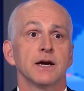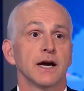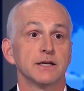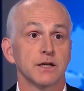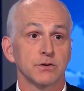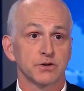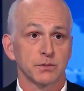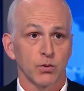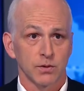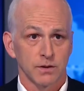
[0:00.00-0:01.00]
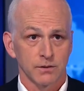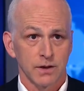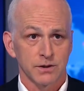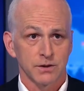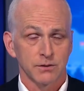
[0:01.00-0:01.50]
I don't support the
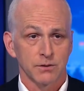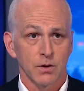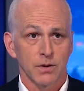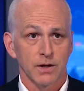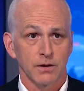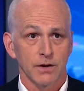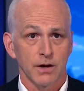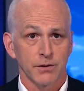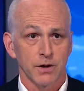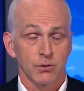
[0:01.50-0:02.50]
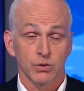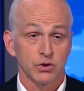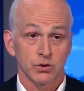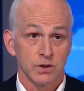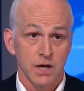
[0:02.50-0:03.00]
direction they're going in on health care. We
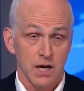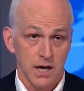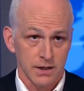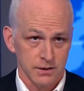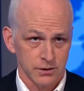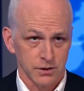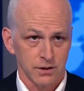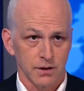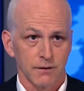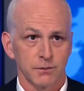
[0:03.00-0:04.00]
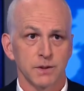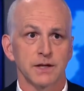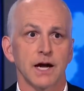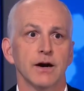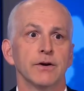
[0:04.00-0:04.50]
should not shut the government
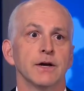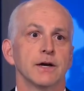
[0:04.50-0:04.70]
down